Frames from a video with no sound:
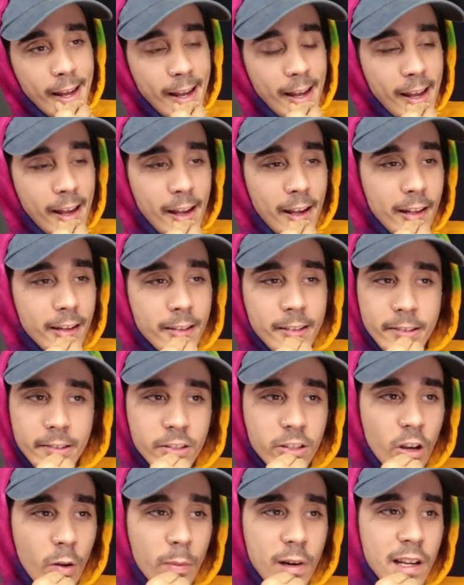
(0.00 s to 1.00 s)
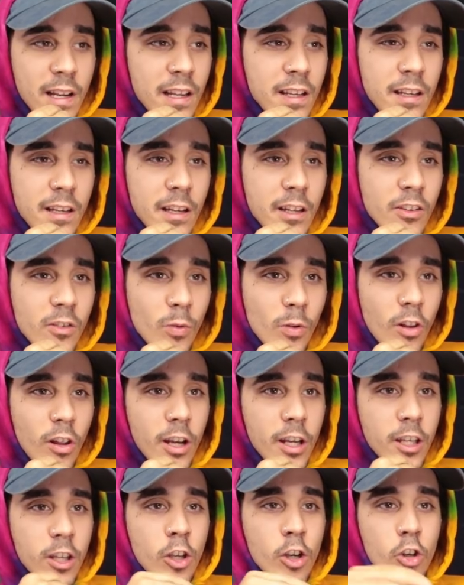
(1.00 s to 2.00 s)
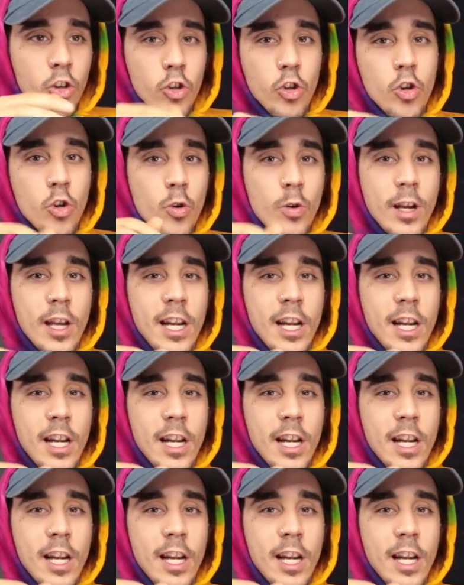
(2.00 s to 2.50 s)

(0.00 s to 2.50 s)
And so many Indians were like, you